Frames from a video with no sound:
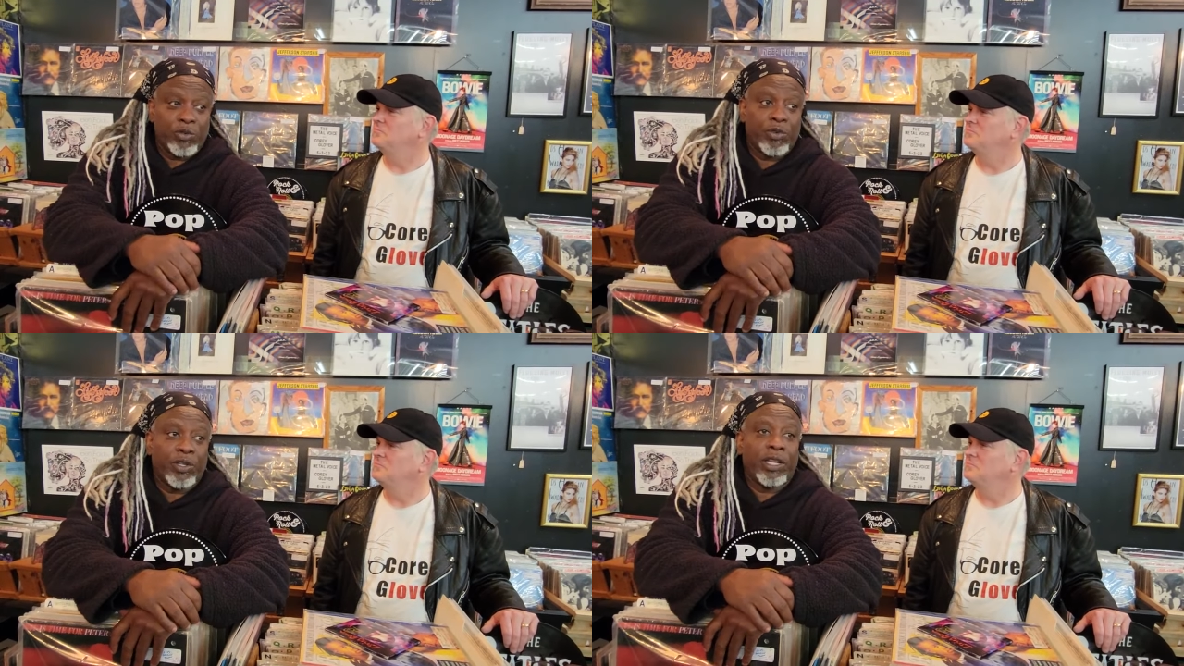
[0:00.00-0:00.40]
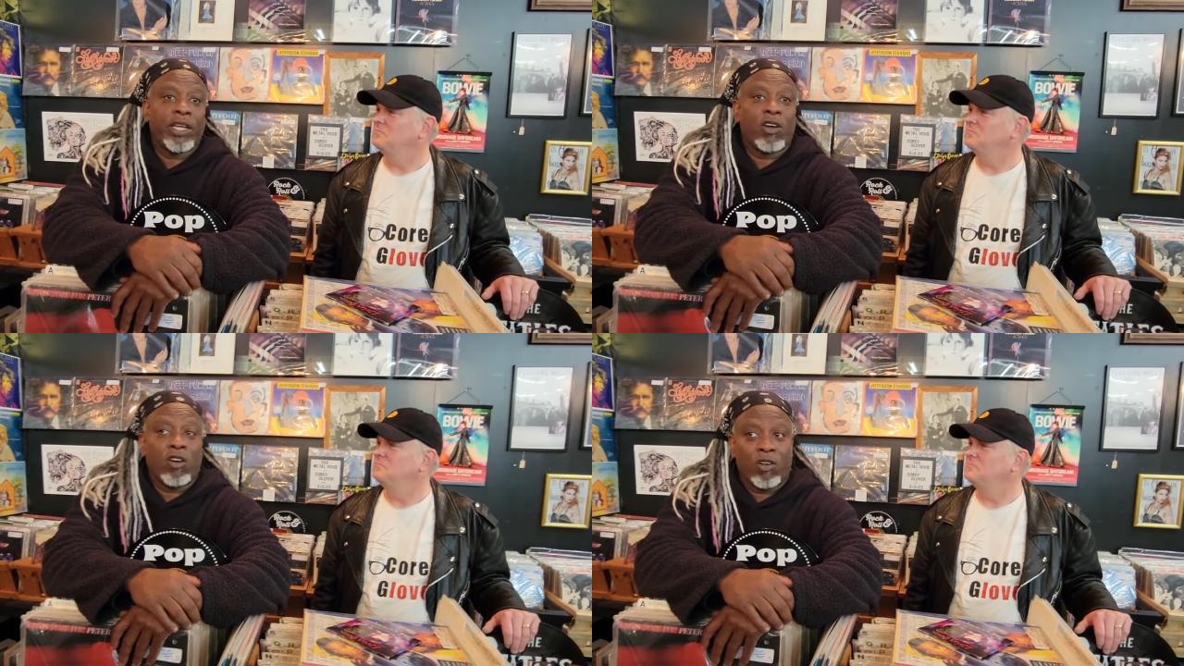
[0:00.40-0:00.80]
Speaker 1: When they
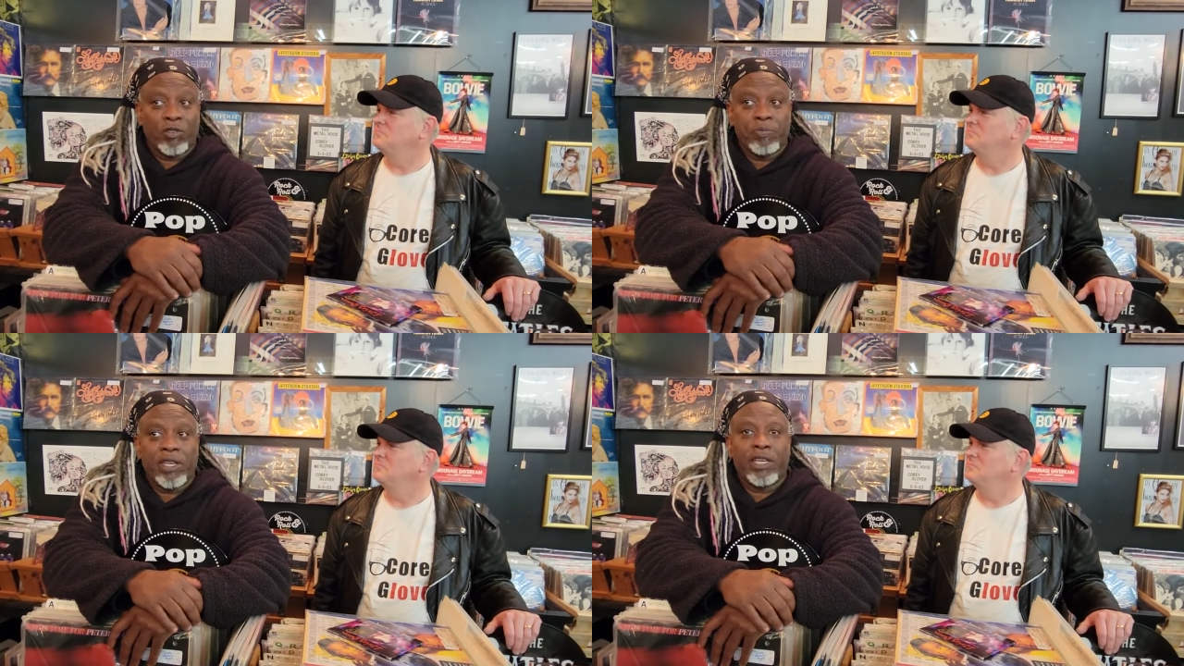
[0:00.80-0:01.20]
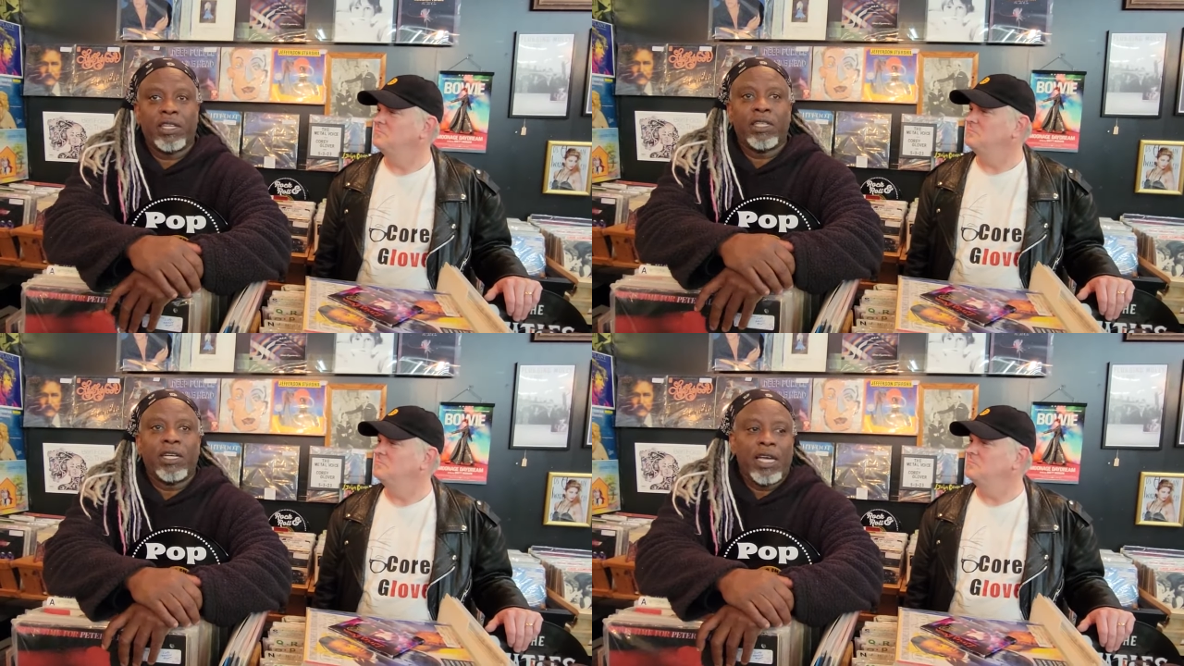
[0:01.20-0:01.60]
called me and
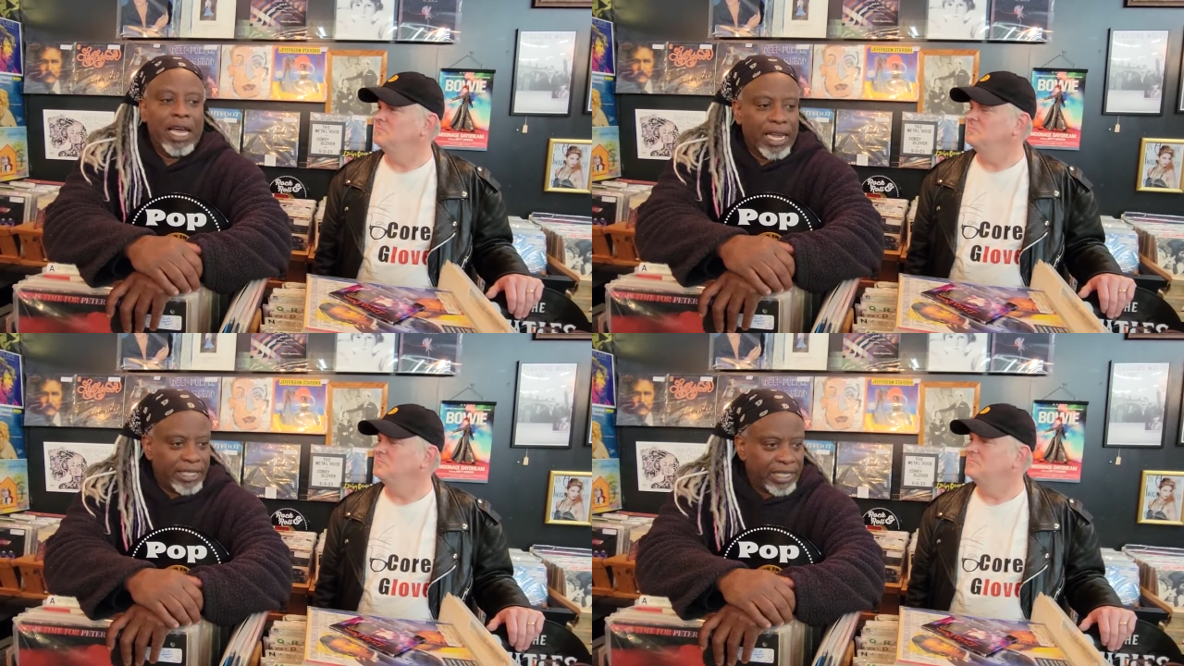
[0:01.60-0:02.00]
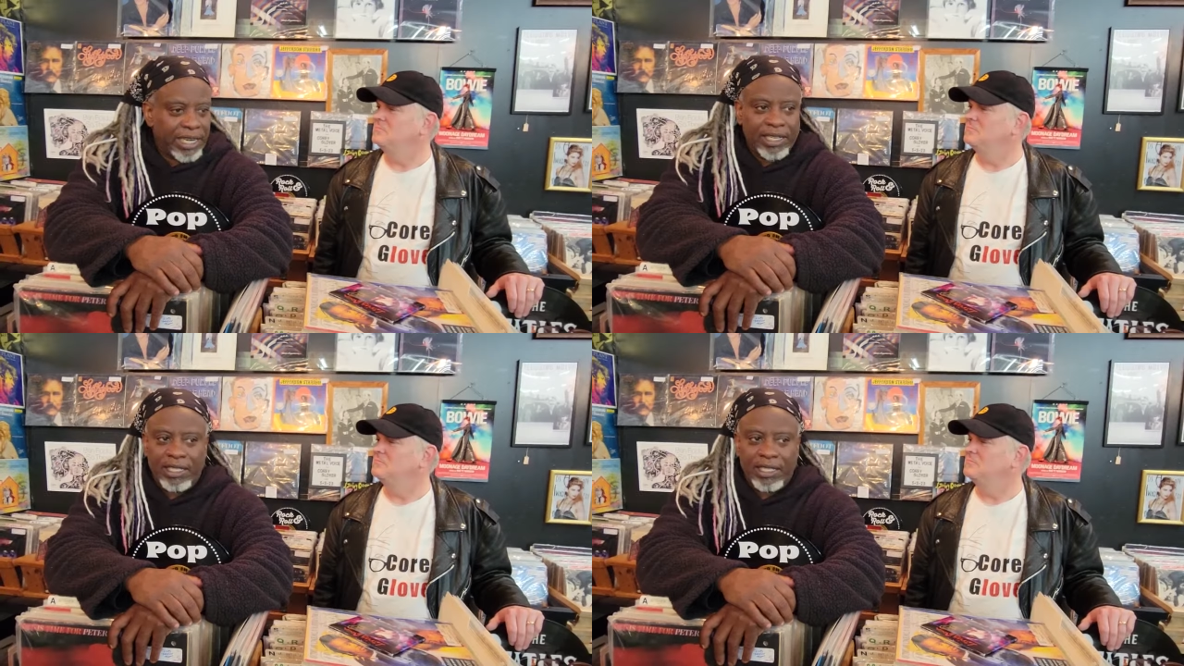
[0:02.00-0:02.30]
i did it